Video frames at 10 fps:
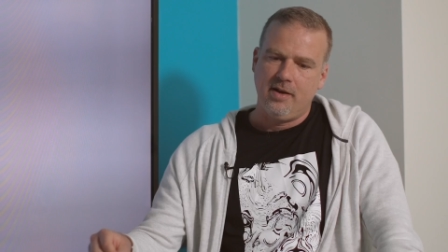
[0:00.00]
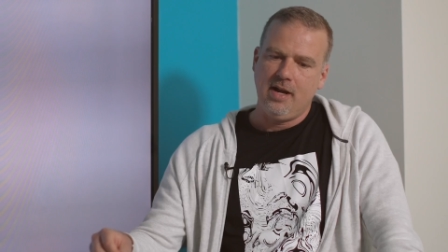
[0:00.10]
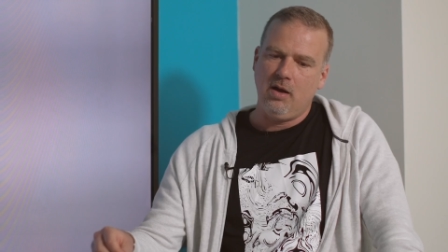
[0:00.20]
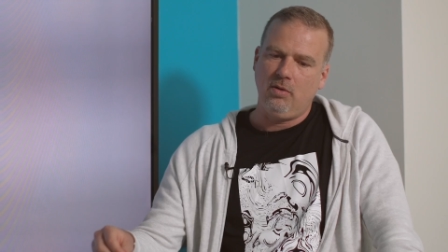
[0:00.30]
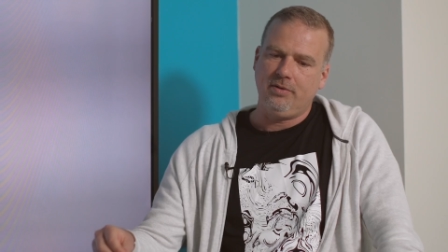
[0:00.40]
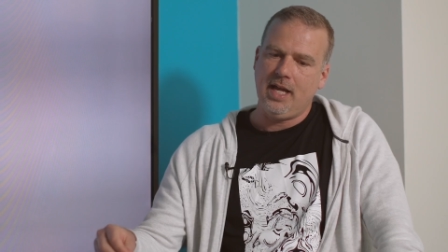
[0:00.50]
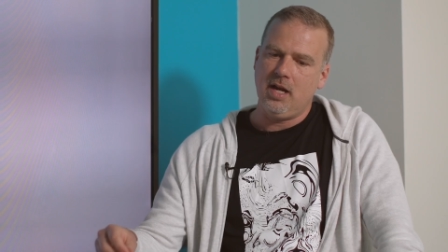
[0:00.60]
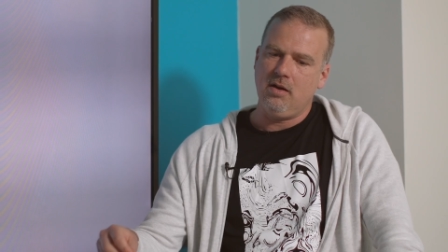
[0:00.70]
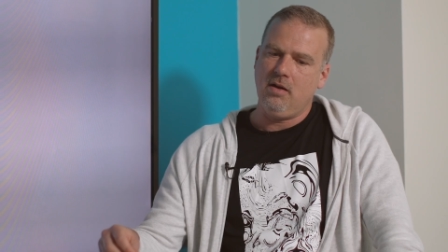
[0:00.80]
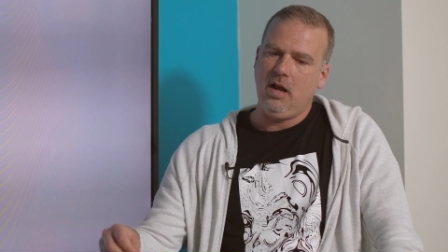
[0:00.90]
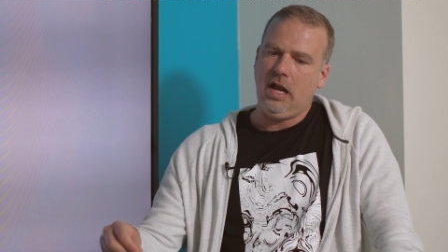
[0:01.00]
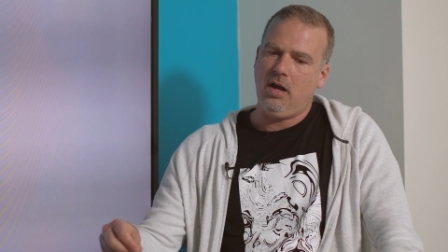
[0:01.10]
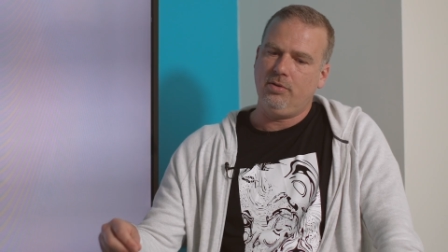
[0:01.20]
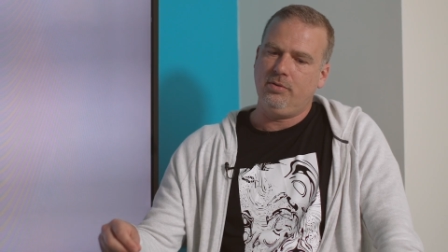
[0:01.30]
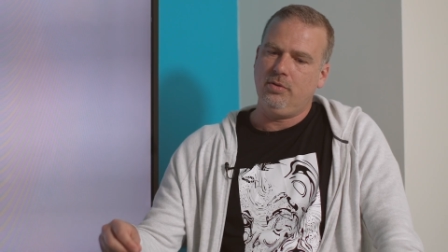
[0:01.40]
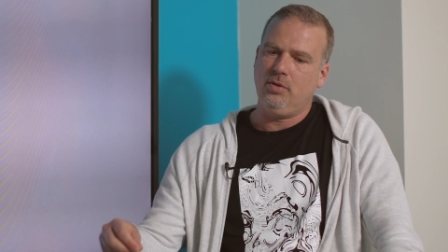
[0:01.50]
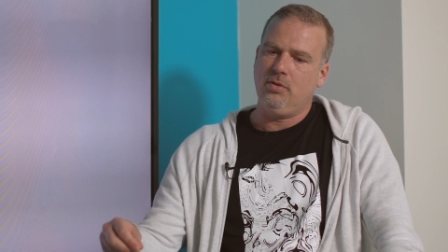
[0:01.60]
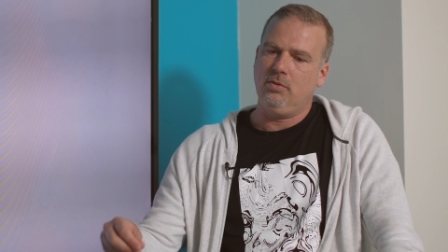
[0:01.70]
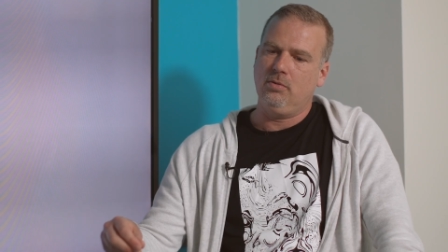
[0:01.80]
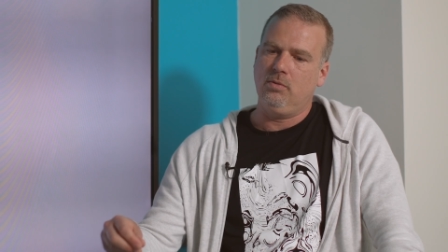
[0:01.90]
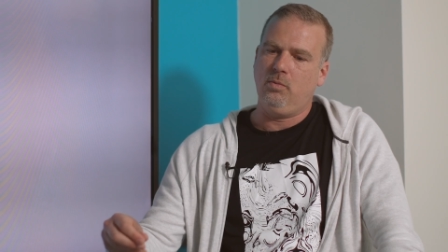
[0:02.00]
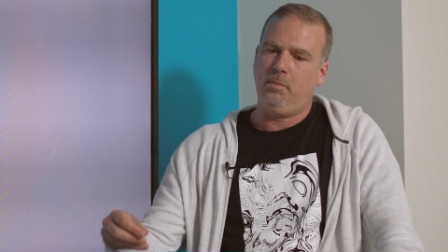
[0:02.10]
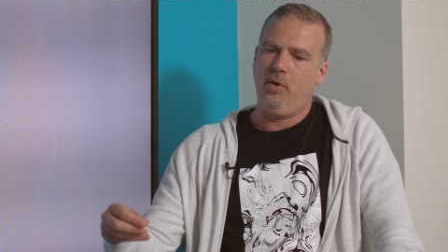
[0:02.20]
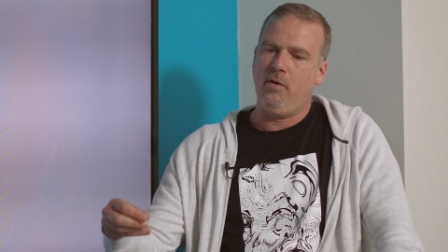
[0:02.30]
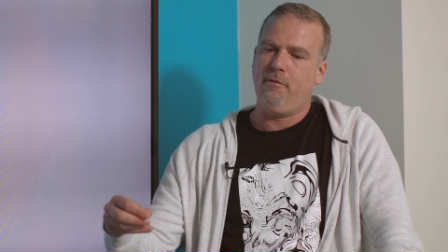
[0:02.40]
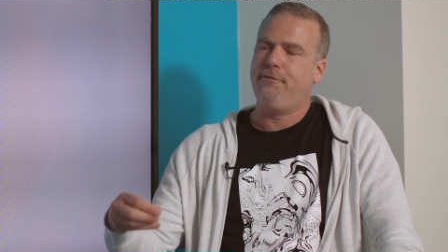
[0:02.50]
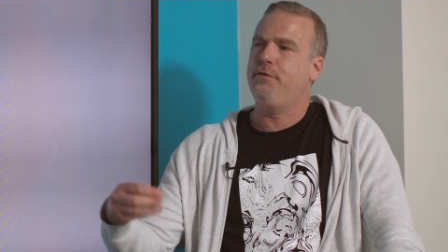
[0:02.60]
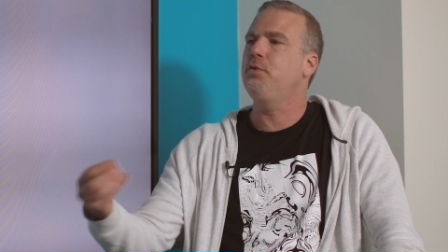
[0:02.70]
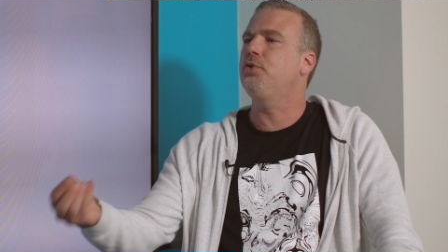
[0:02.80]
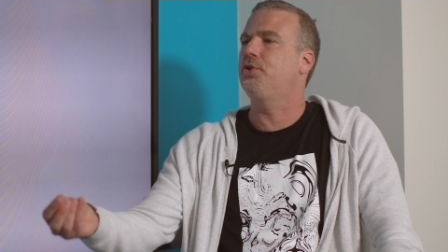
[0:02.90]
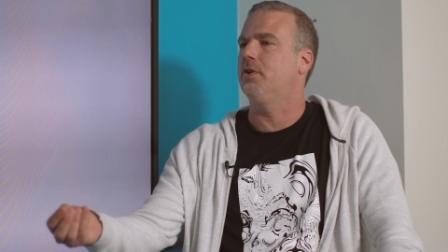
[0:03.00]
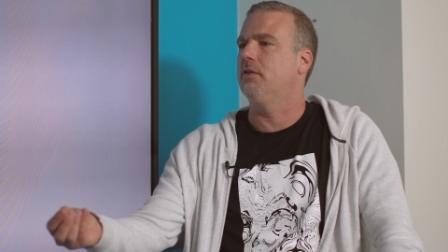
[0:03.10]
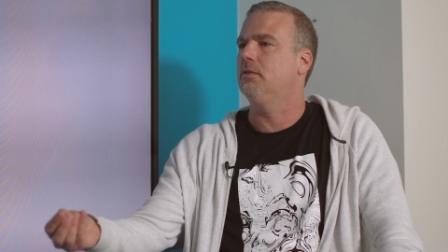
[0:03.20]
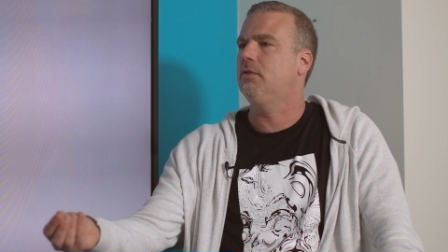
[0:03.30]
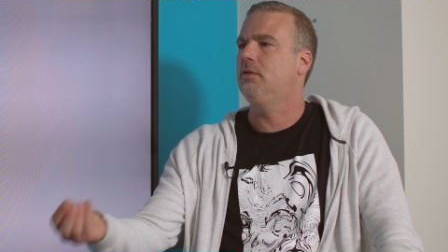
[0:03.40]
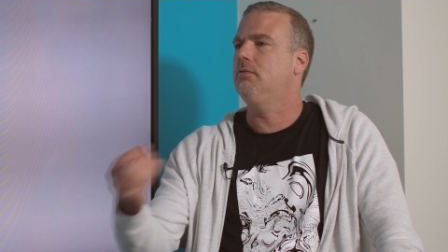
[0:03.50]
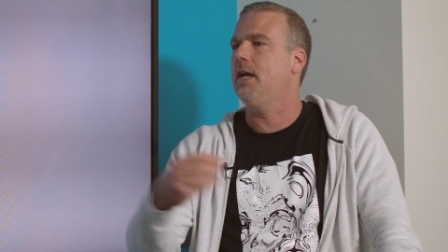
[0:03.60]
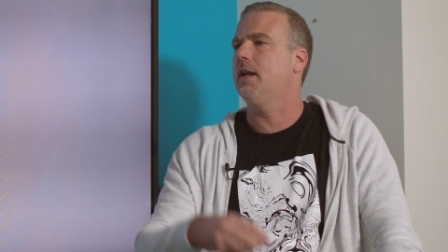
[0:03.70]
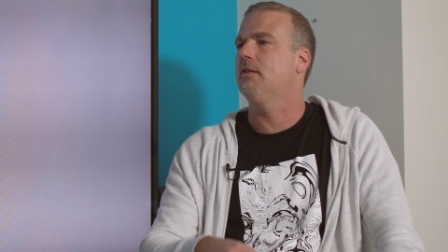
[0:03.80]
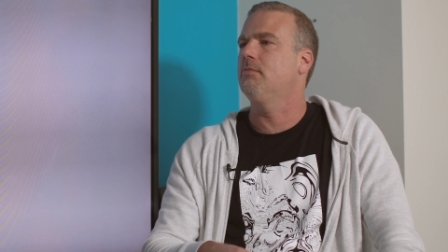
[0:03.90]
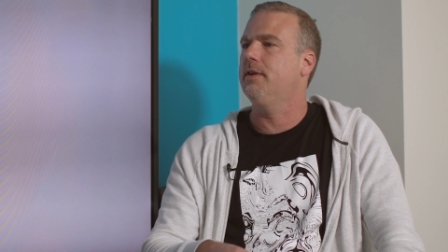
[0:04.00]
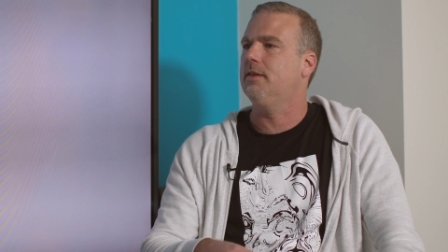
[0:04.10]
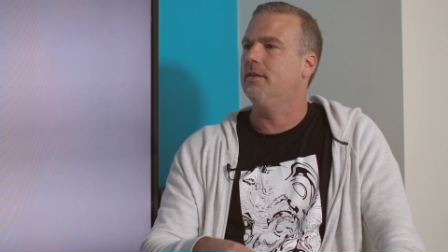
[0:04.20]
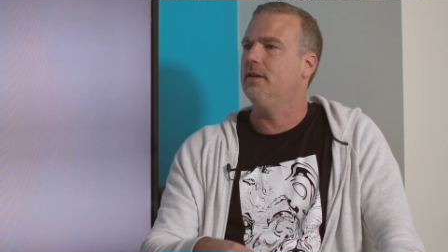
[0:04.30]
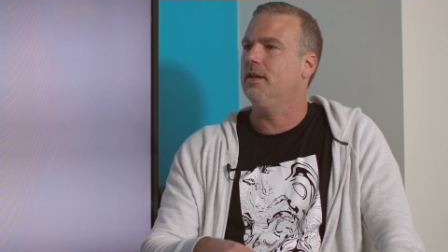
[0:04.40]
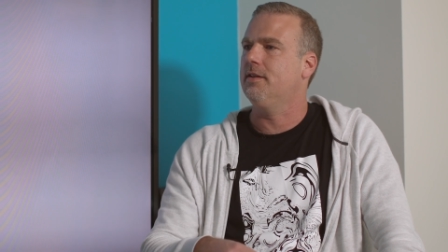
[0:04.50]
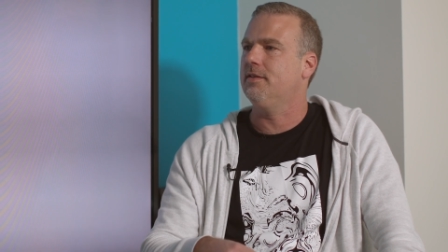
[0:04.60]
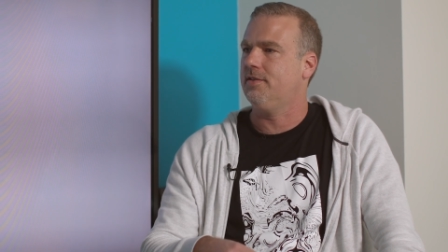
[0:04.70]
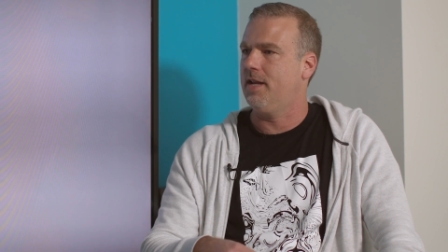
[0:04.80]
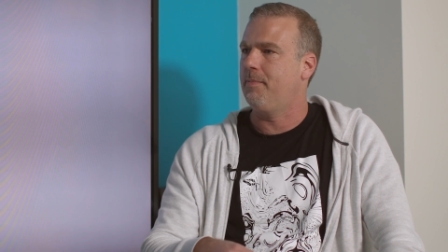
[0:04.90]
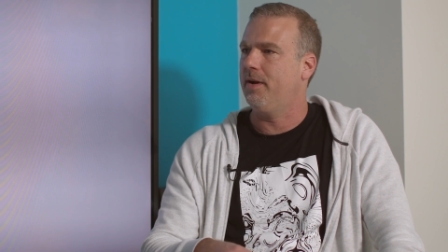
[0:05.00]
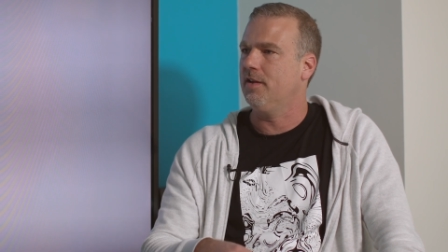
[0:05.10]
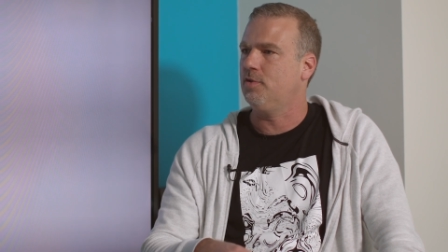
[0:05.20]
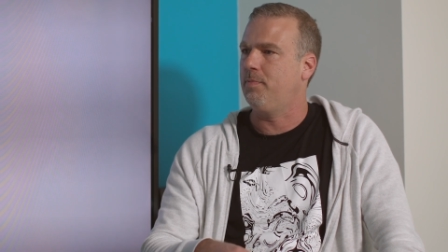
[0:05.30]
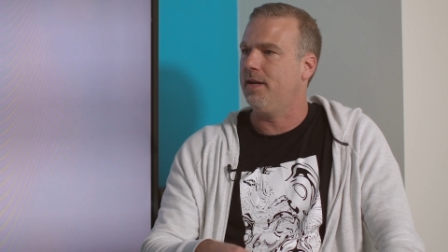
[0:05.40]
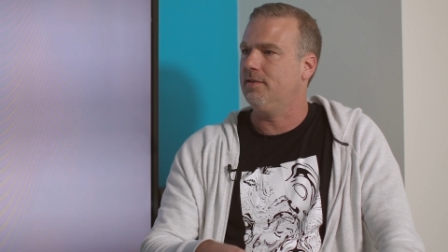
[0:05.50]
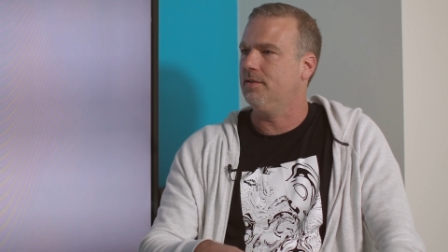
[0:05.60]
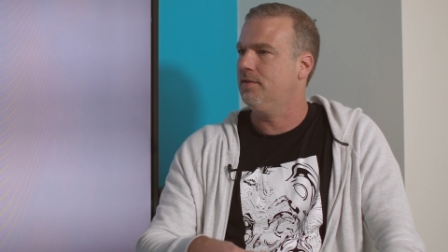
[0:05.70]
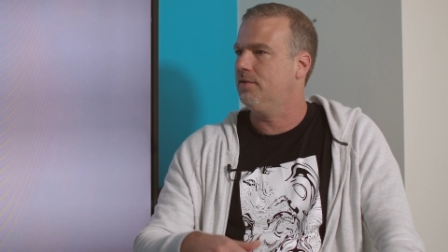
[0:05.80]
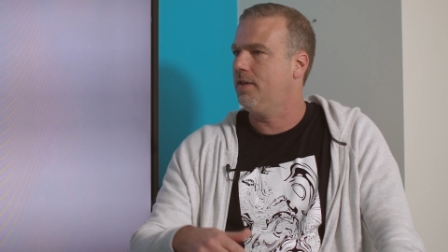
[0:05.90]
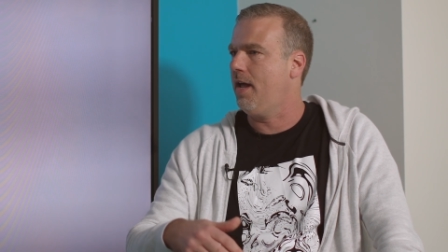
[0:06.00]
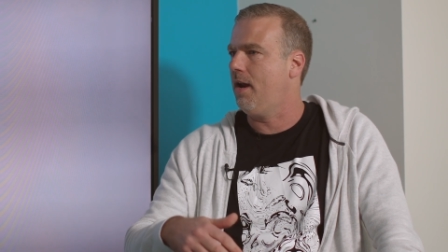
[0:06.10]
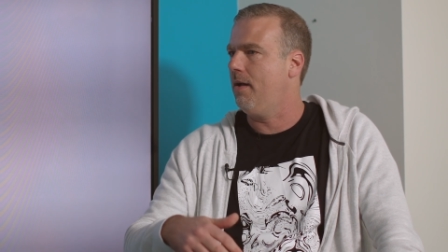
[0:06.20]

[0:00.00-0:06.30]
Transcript: Now, then, how do you put Fusion together with the Snapdragon Spaces? Is that